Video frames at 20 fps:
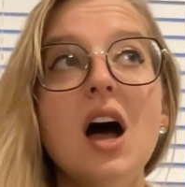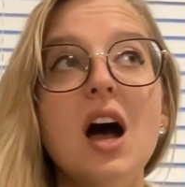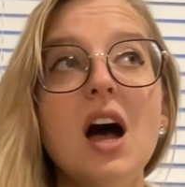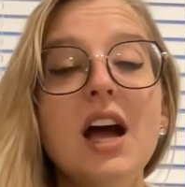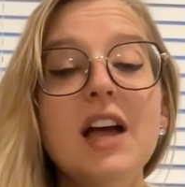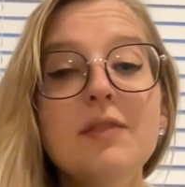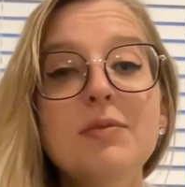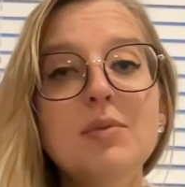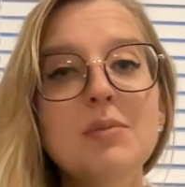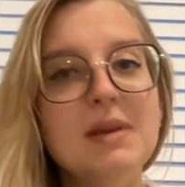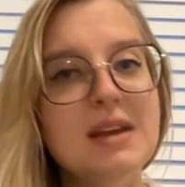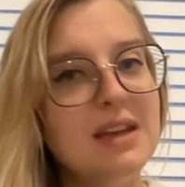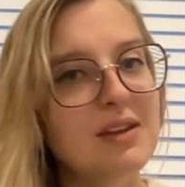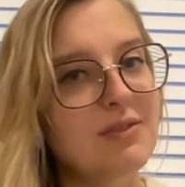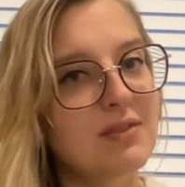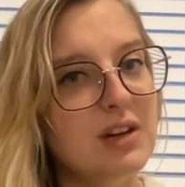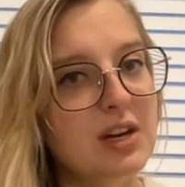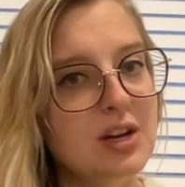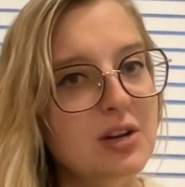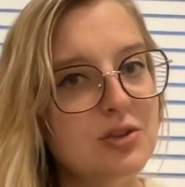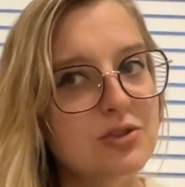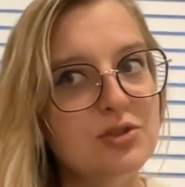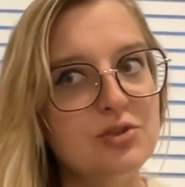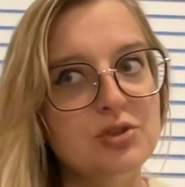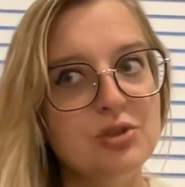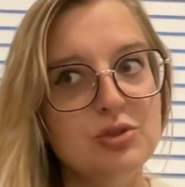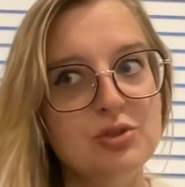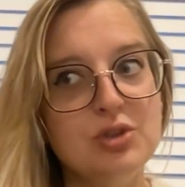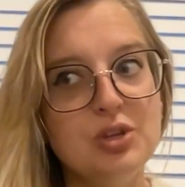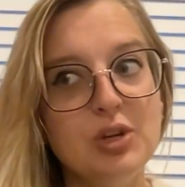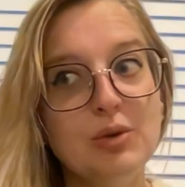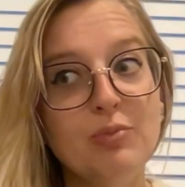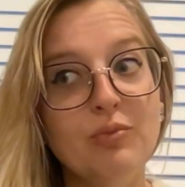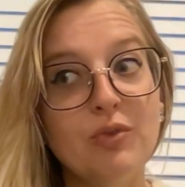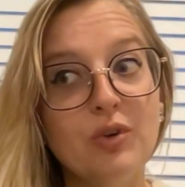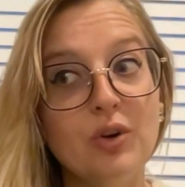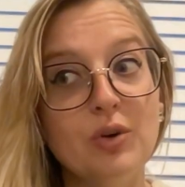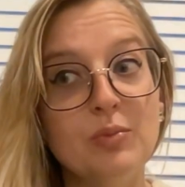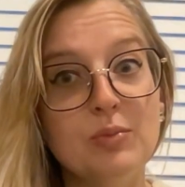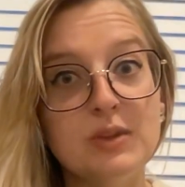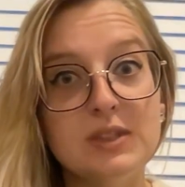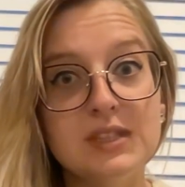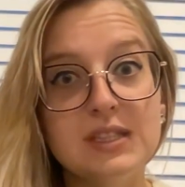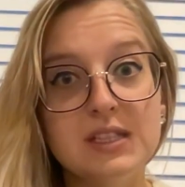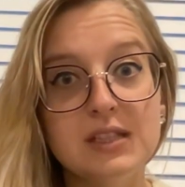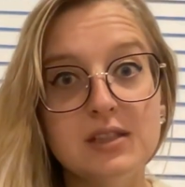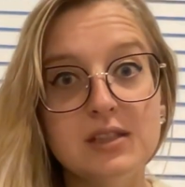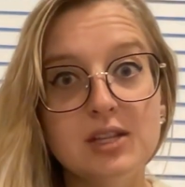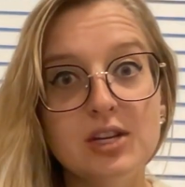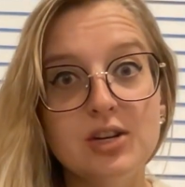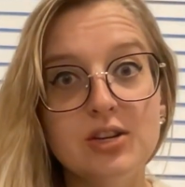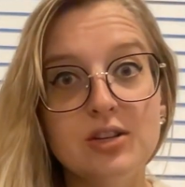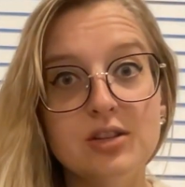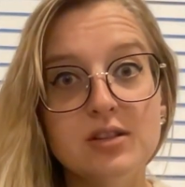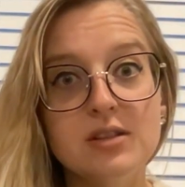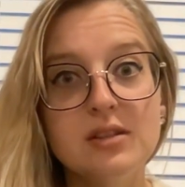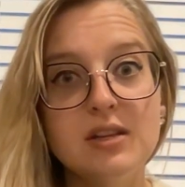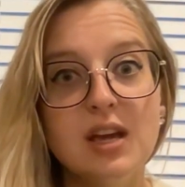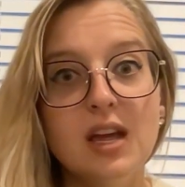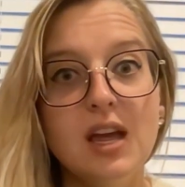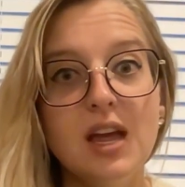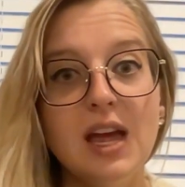I've been making videos on YouTube for almost 6 years,